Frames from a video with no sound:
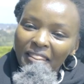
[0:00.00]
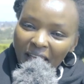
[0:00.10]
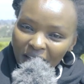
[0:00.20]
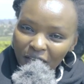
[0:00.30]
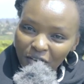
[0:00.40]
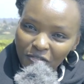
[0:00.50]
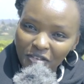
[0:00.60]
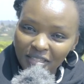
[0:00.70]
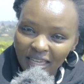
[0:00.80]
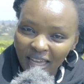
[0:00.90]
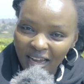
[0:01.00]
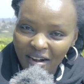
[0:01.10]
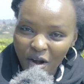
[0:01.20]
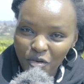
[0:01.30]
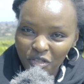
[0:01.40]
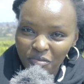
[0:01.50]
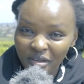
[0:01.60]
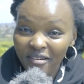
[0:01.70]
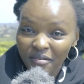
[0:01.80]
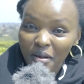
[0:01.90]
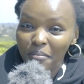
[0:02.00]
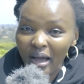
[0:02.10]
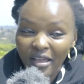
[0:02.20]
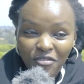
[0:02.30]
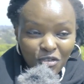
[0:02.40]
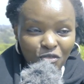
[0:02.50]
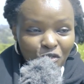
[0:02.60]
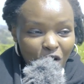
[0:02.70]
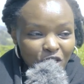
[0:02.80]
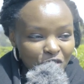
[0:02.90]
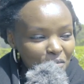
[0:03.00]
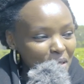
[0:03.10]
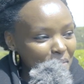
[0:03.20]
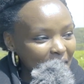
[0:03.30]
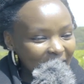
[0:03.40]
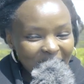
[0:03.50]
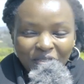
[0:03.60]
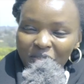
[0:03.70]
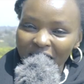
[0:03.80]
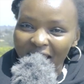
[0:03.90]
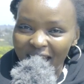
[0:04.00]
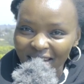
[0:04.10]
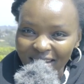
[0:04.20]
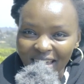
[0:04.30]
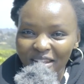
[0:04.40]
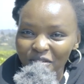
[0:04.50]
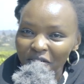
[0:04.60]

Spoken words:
thank you for sticking around with me. Remember, if you've watched from the beginning to the end and